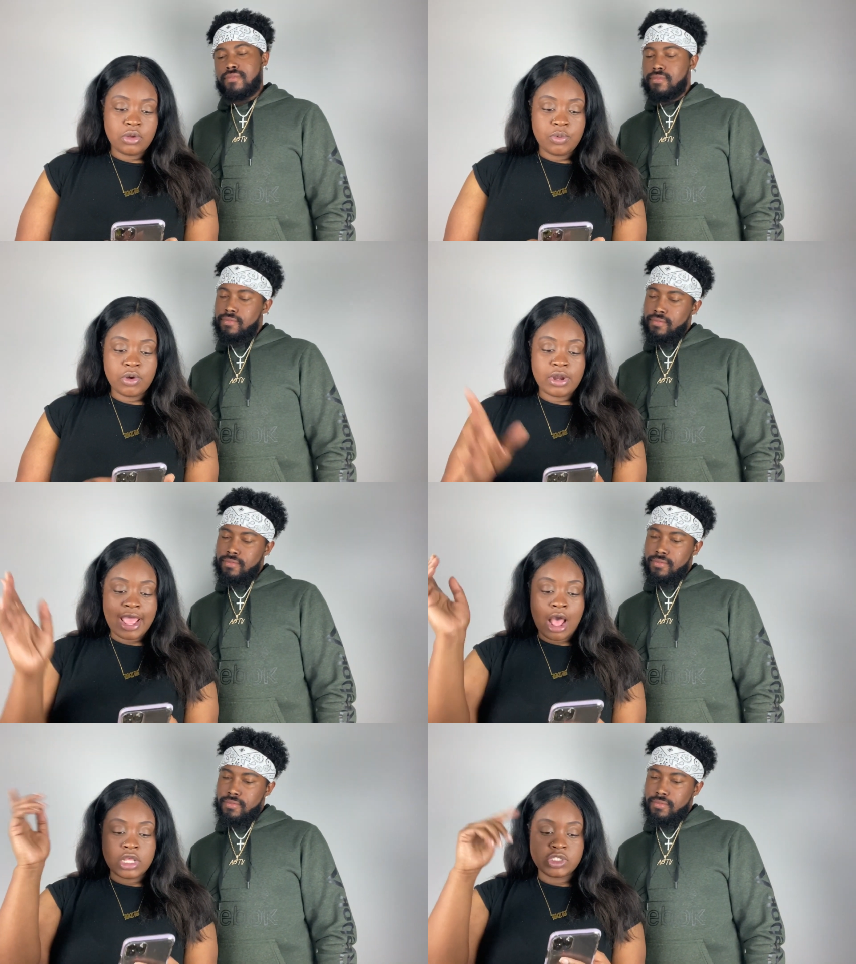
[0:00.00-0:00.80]
Speaker 1: we're gonna
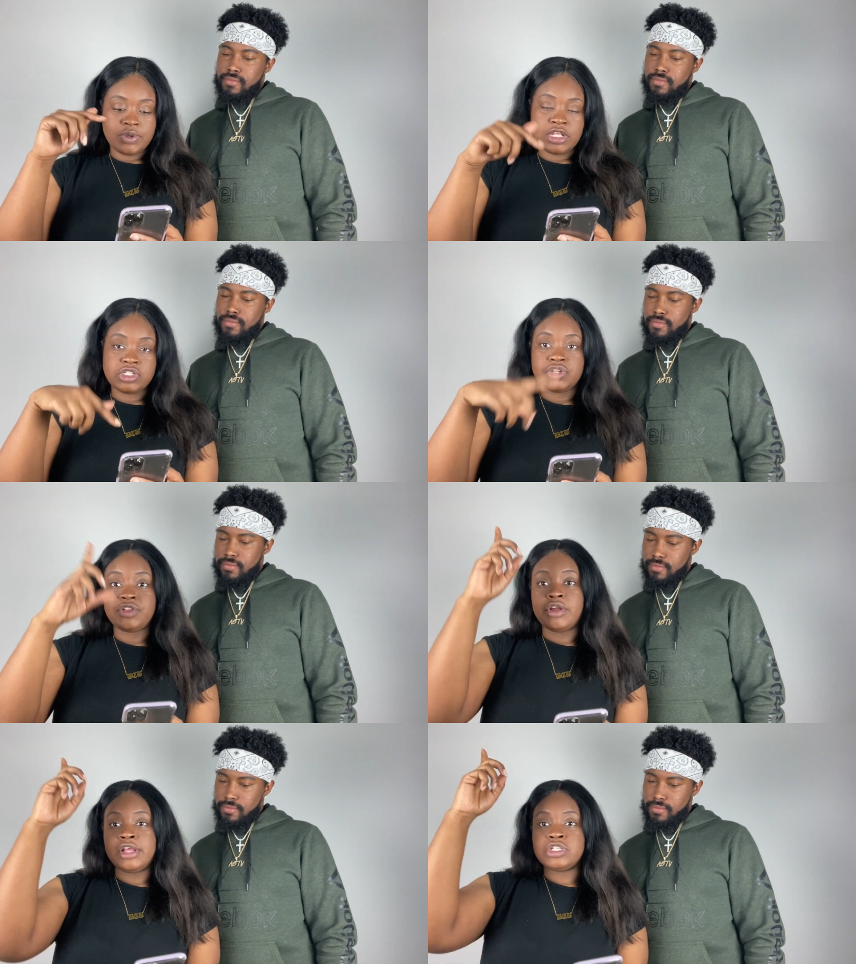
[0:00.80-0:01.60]
also insert
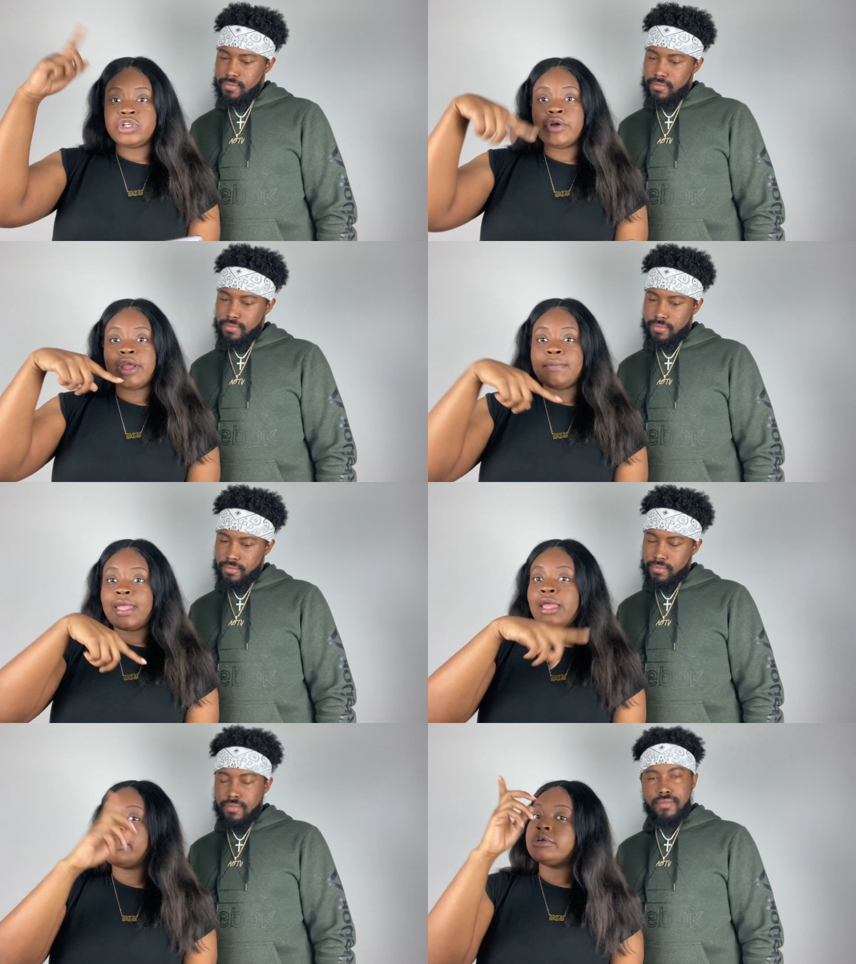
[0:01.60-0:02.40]
their Instagram
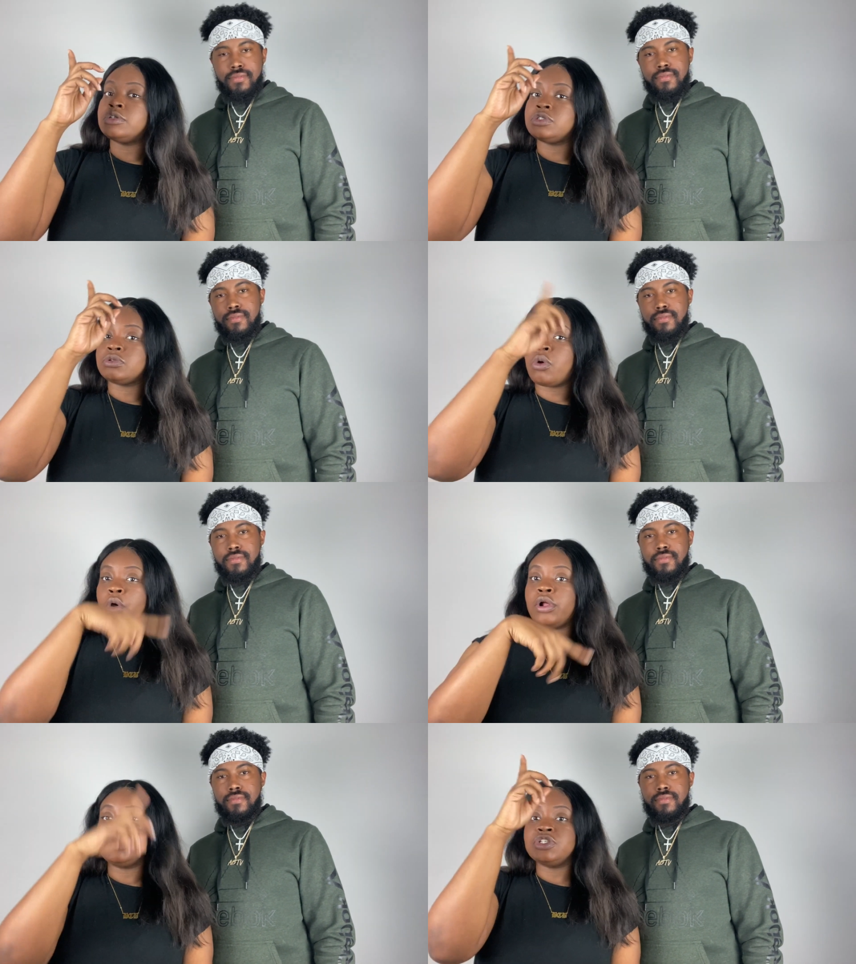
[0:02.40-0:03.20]
handles
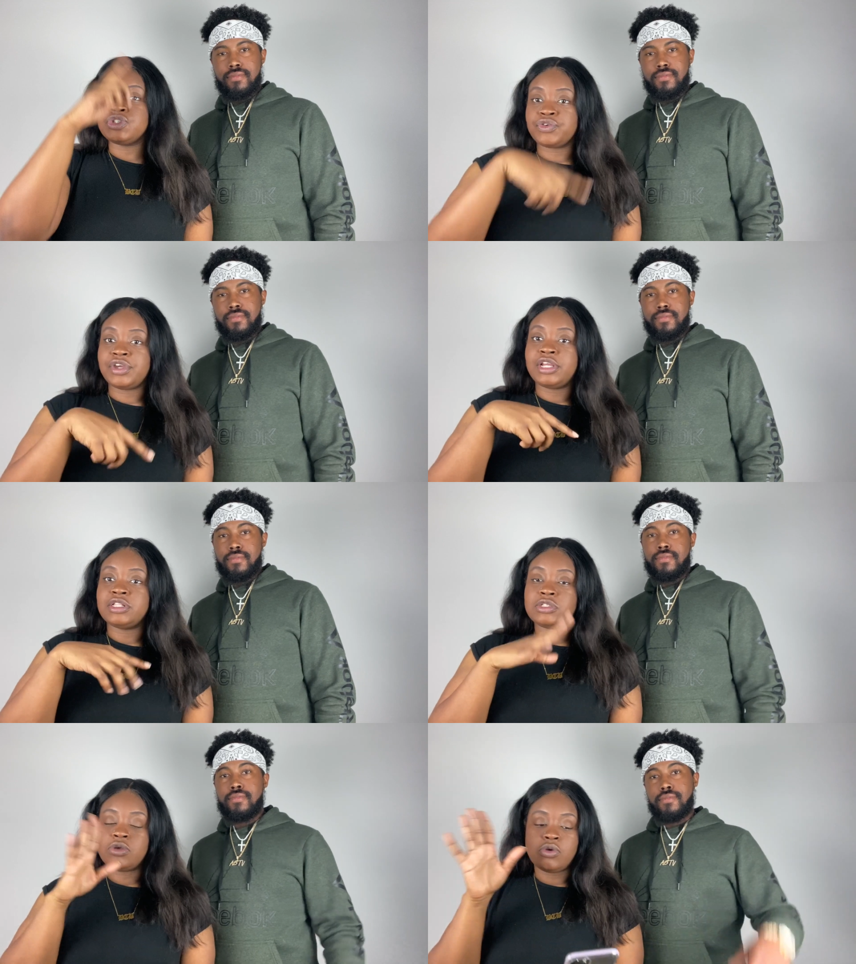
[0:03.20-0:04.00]
on the screen,
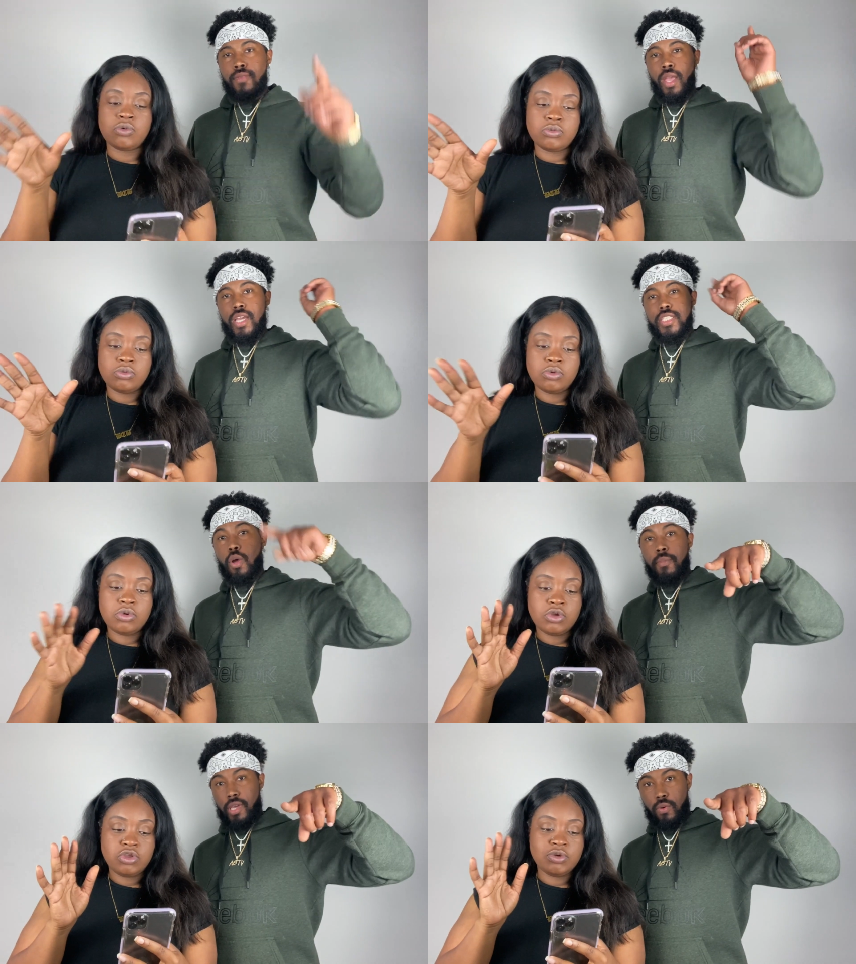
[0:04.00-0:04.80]
so it's gonna
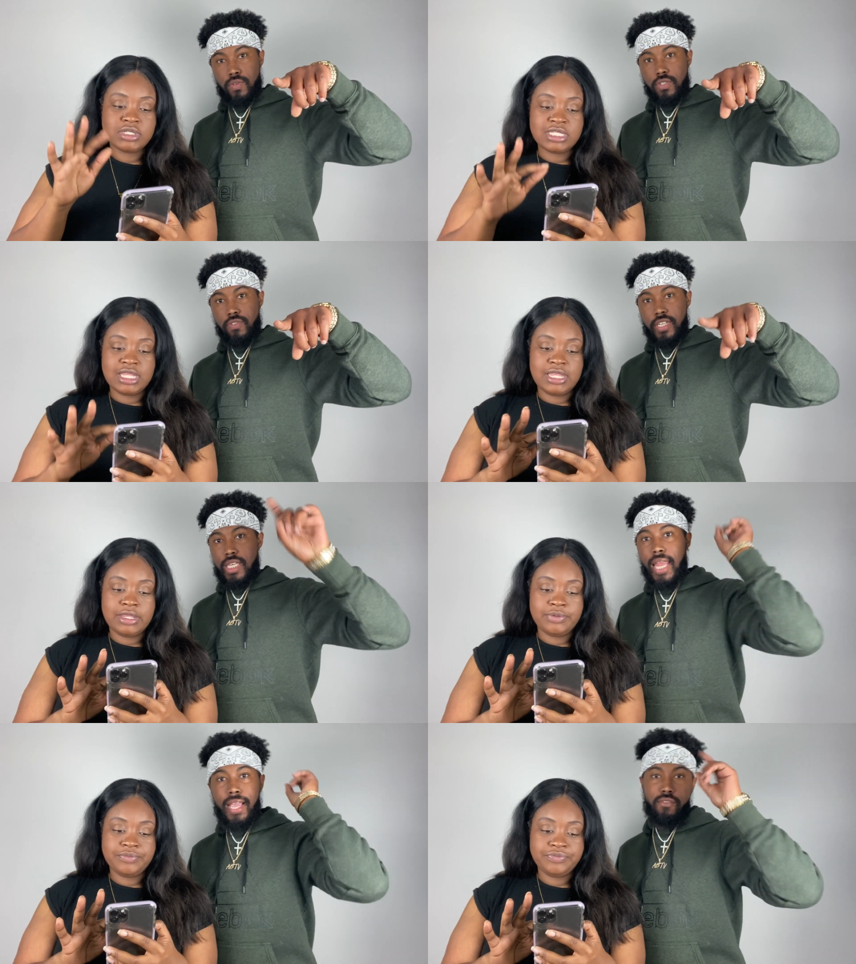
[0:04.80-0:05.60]
be on the see. screen,
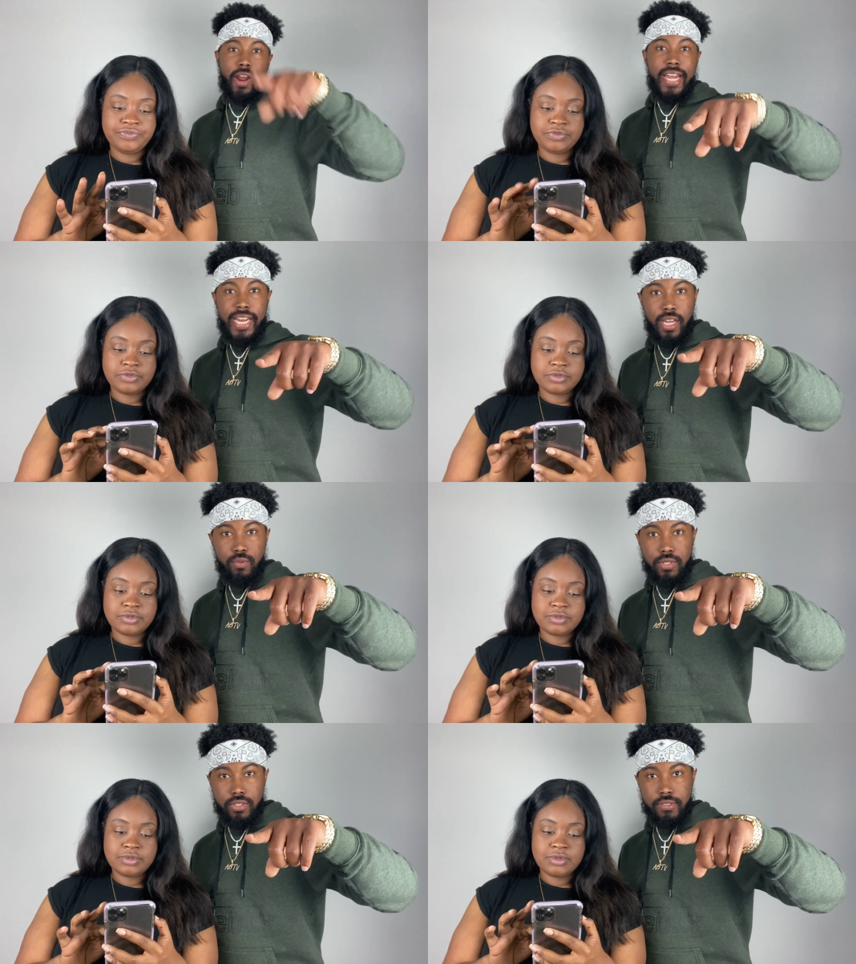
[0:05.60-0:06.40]
Speaker 2: like right there on
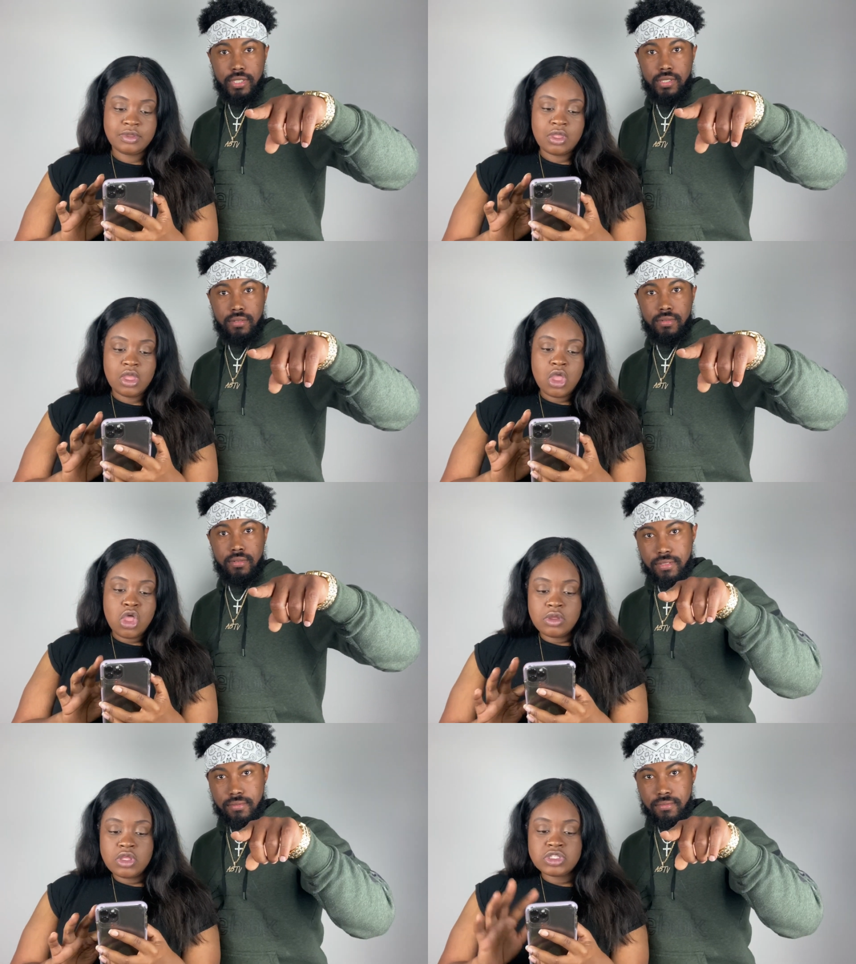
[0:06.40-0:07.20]
the screen.
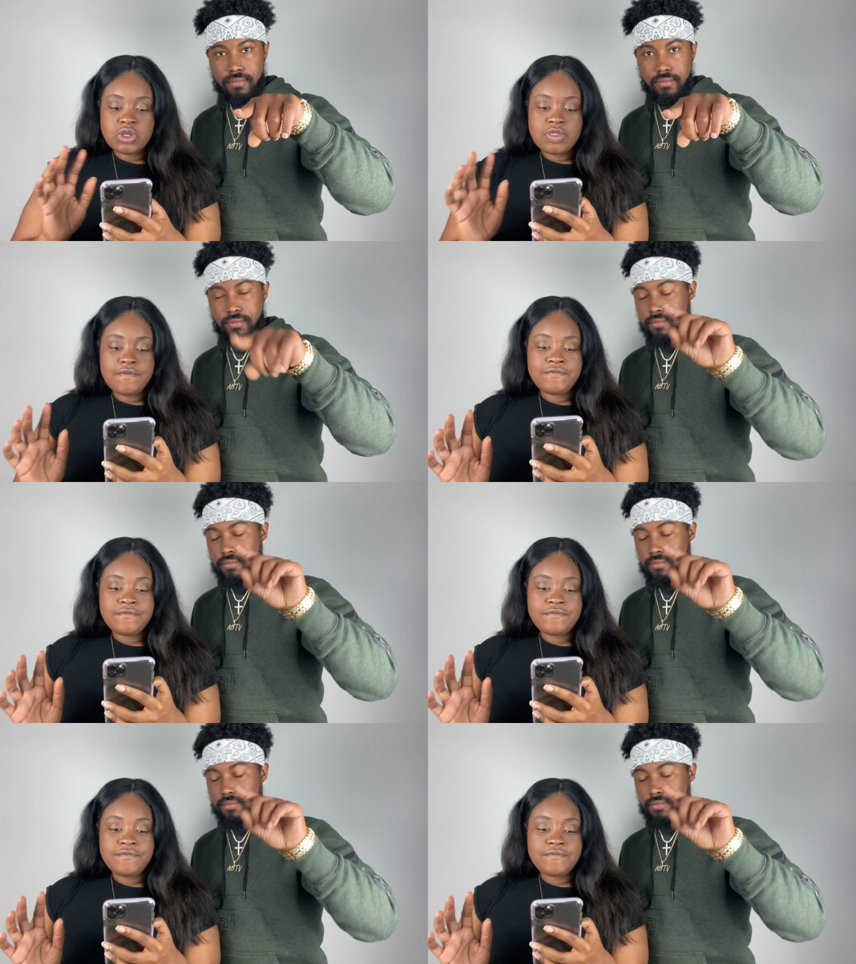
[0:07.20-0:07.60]
Speaker 1: So the